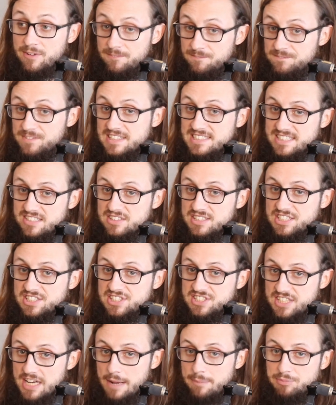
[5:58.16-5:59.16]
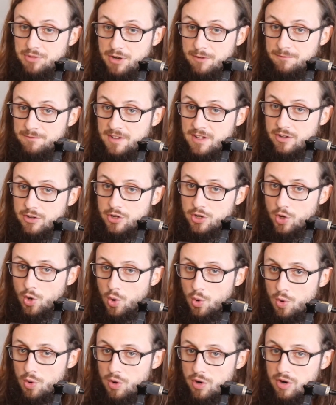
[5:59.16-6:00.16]
physically stop their finger,
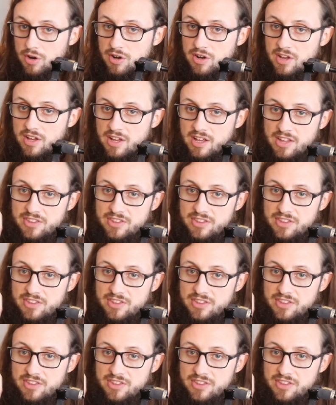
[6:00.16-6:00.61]
or